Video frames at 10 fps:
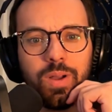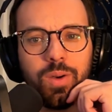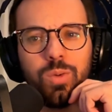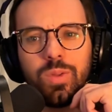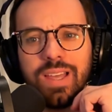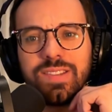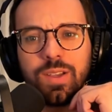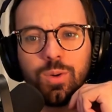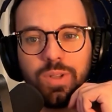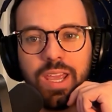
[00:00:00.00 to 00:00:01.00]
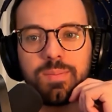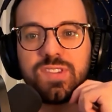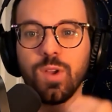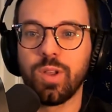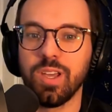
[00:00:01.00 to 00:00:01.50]
Ooh, that's a cool name.
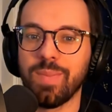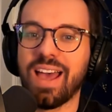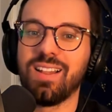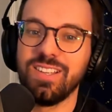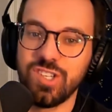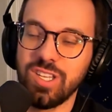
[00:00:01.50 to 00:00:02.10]
Sodium Halogen.